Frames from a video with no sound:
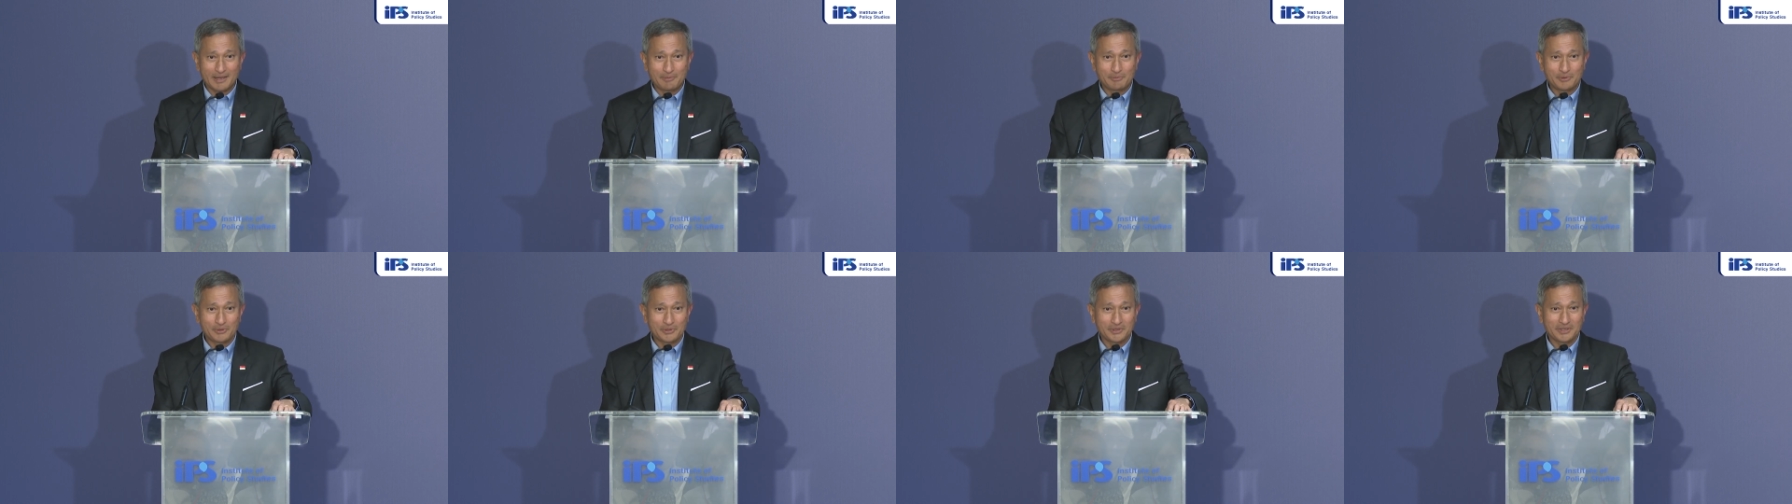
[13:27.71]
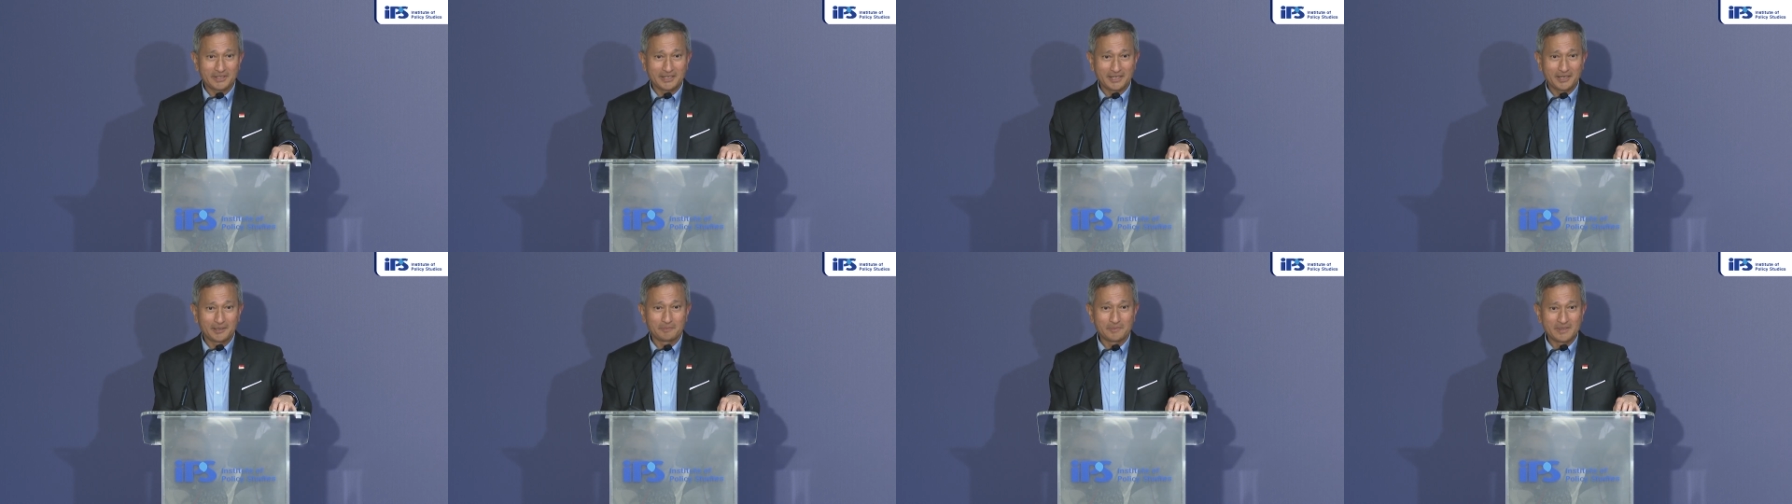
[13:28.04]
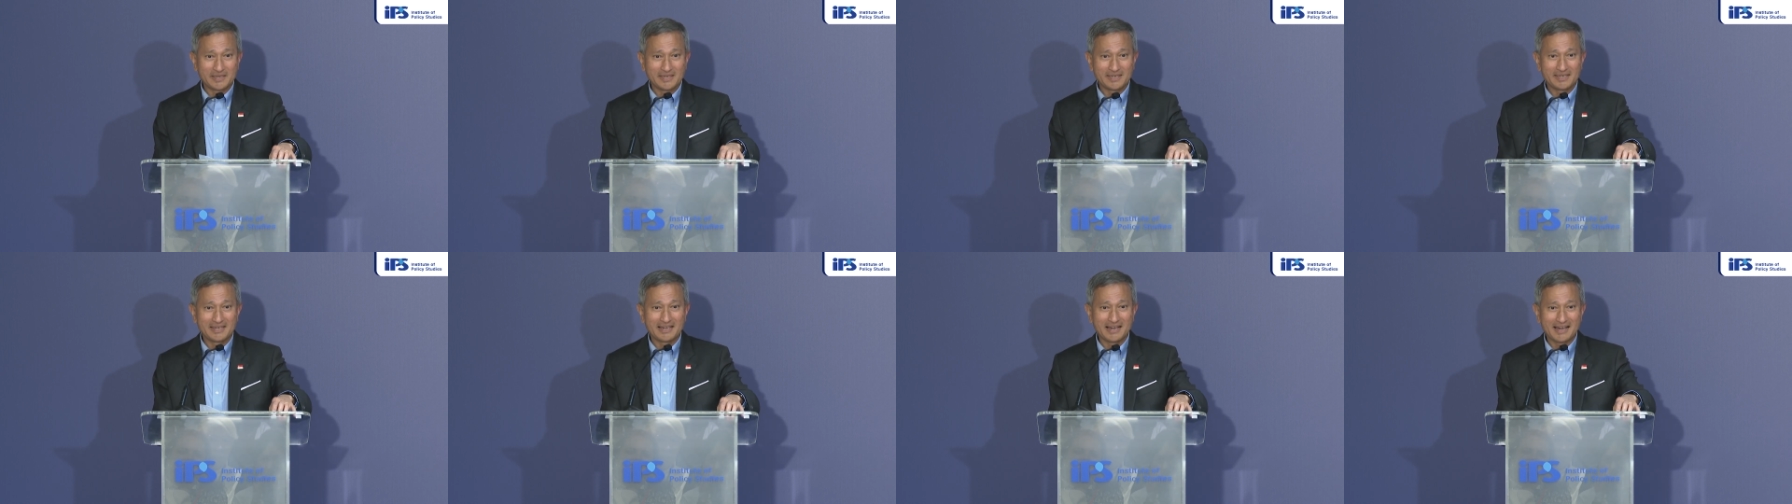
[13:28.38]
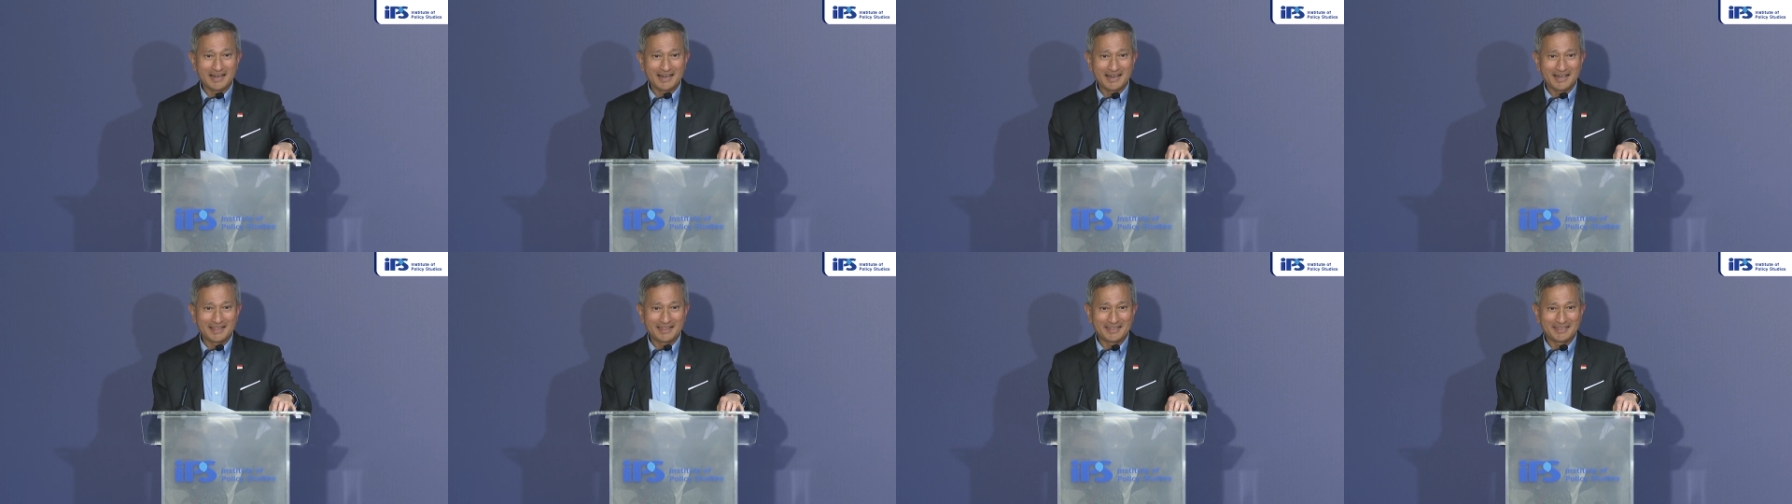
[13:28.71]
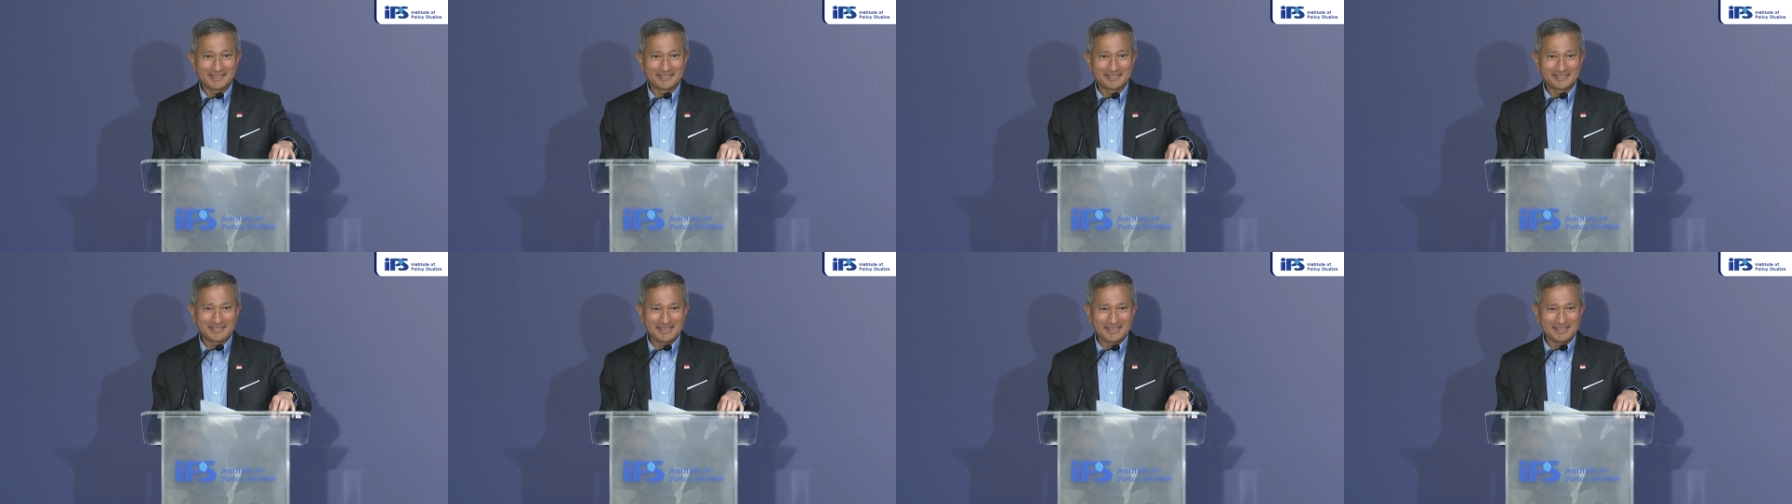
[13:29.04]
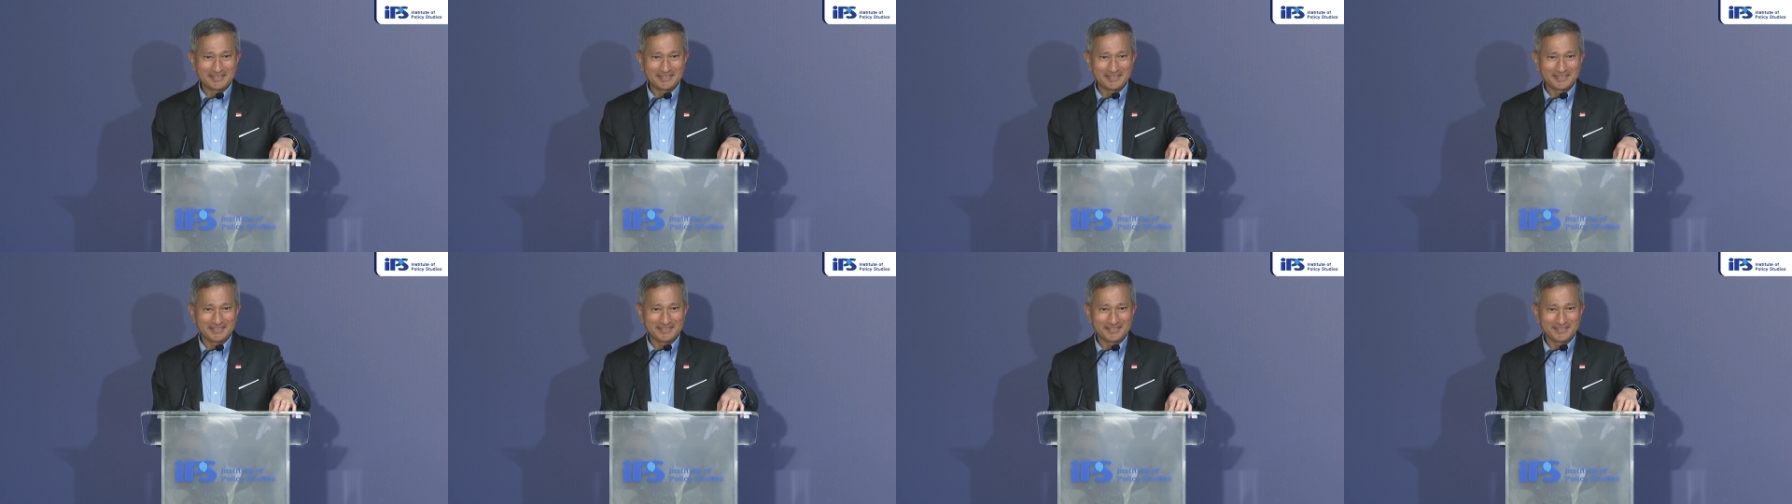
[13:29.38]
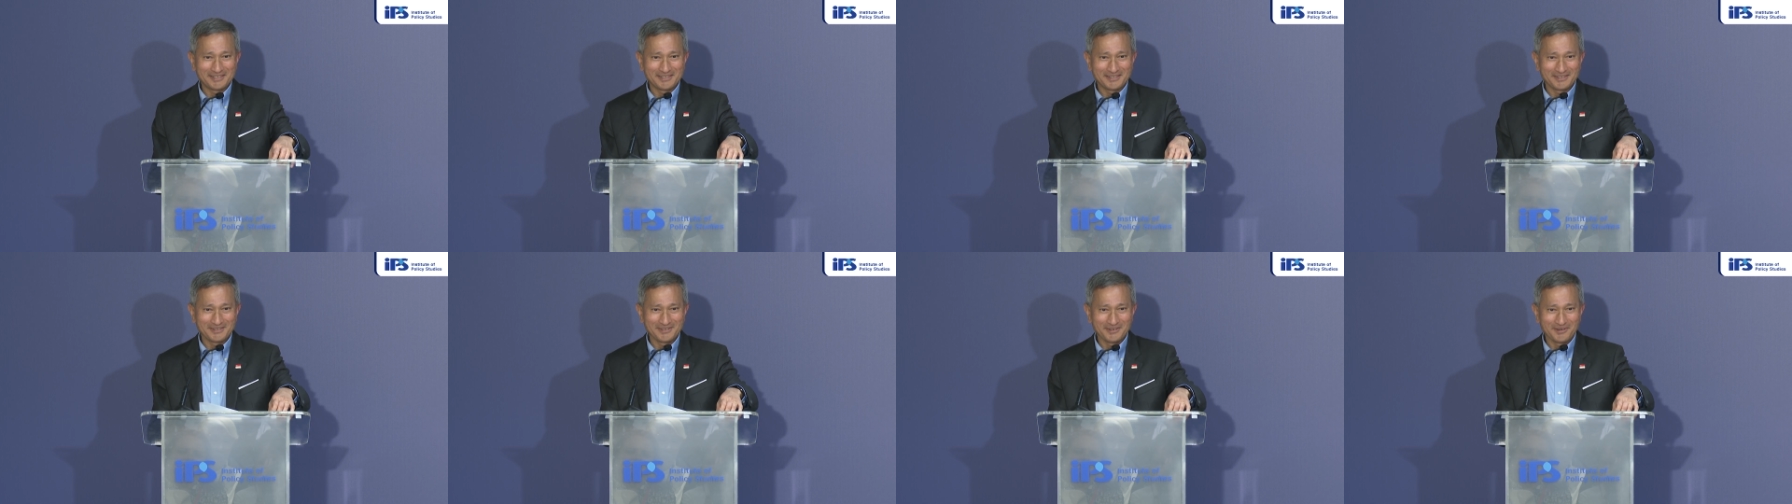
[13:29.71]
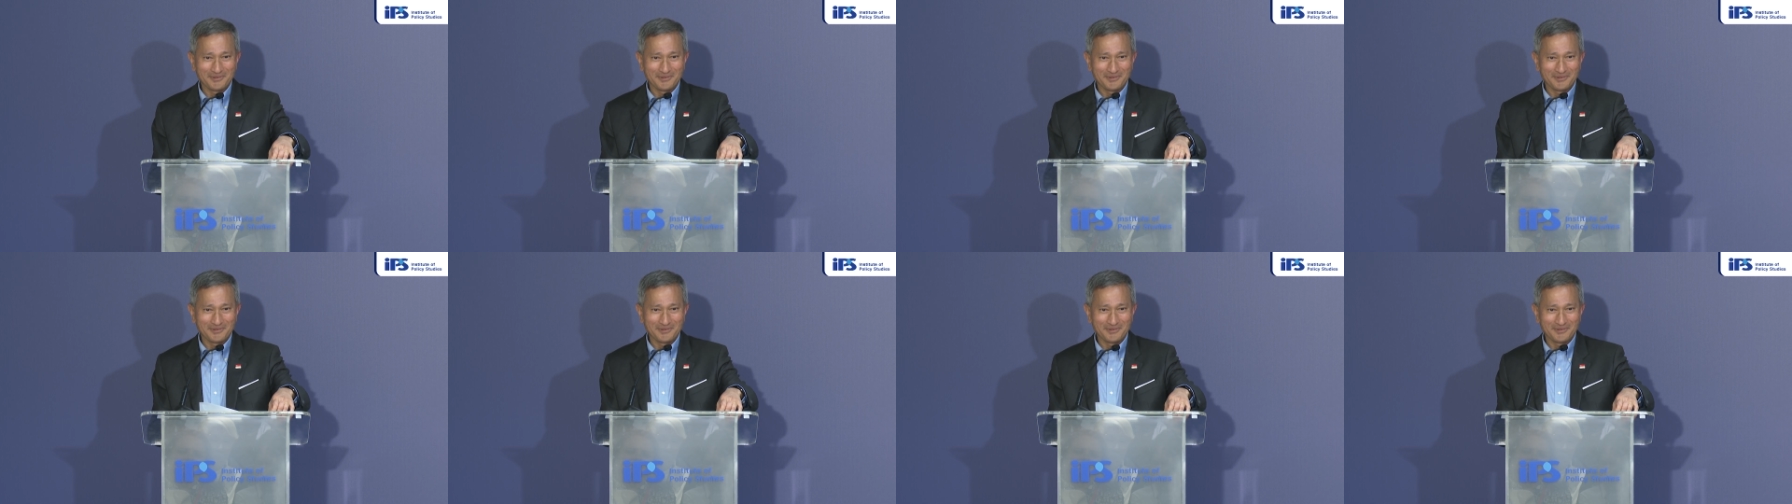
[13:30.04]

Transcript: I'm sure there'll be other stages